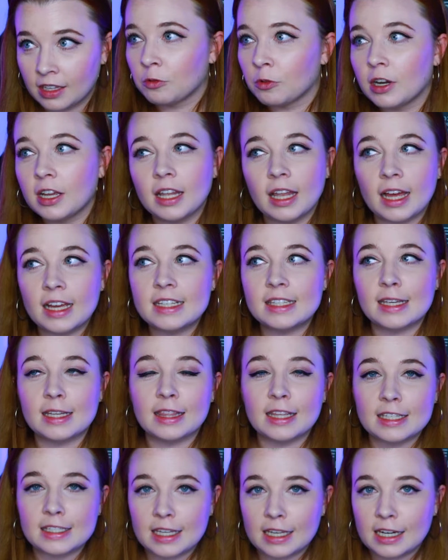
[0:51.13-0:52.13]

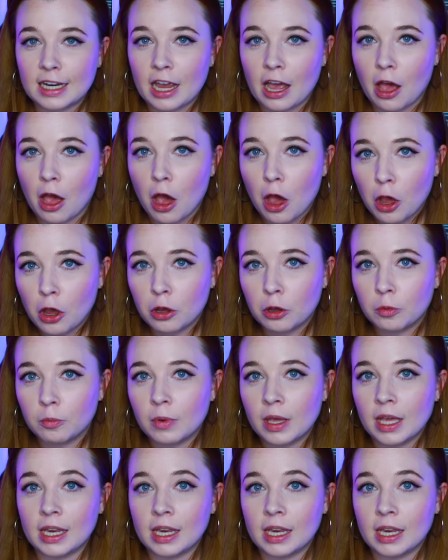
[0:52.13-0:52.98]
realizing that sitting at home,